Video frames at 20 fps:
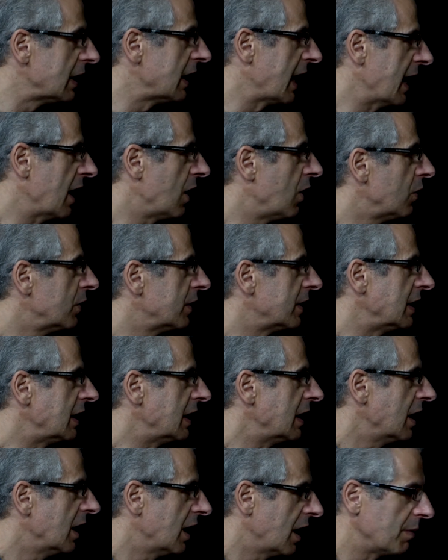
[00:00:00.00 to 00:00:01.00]
allow
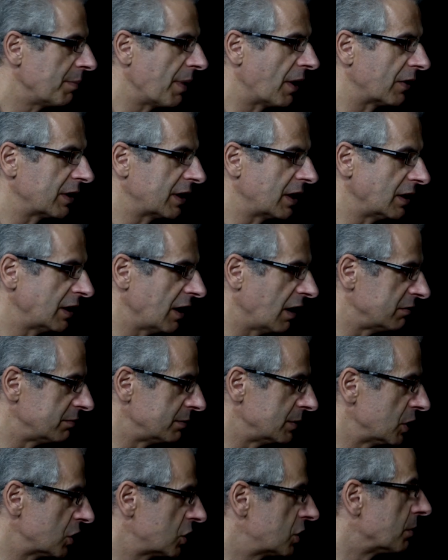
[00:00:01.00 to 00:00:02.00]
the American
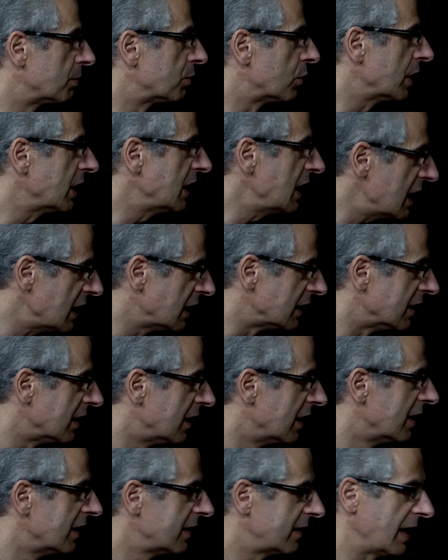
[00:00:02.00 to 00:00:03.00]
government to bring
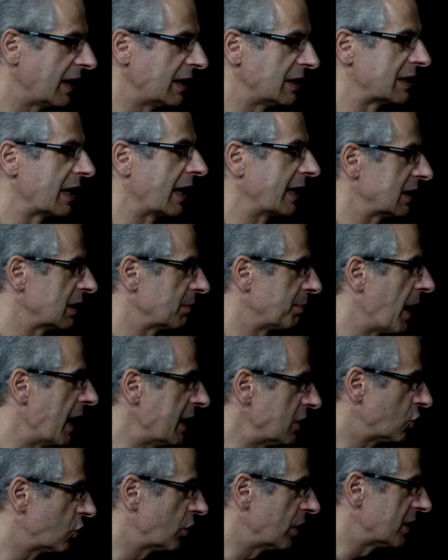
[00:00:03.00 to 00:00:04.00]
in things like the
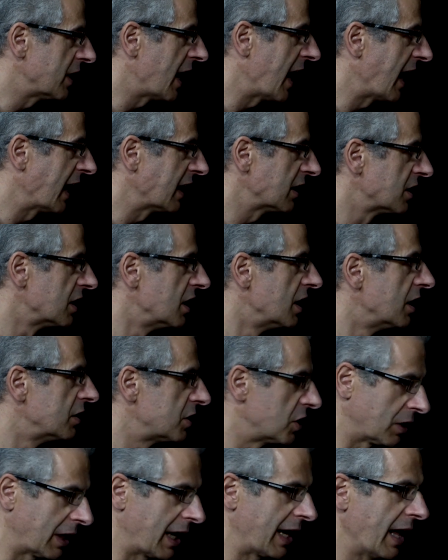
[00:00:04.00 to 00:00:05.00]
Patriot Act,
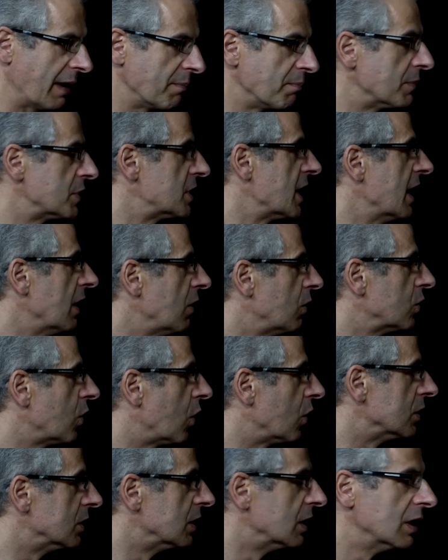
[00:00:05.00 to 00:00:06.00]
to clamp down
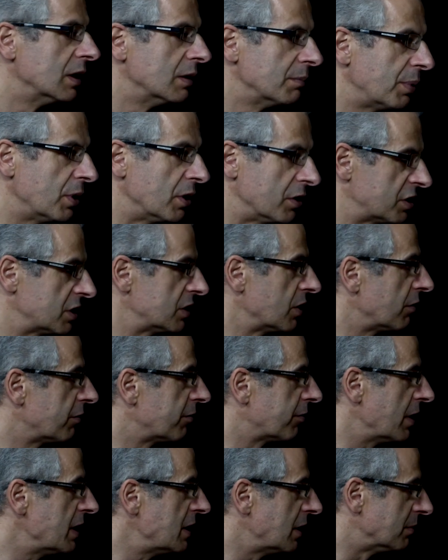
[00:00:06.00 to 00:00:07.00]
on personal
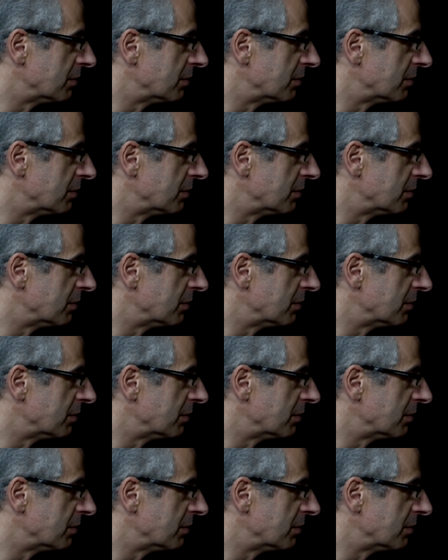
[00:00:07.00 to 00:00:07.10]
freedoms.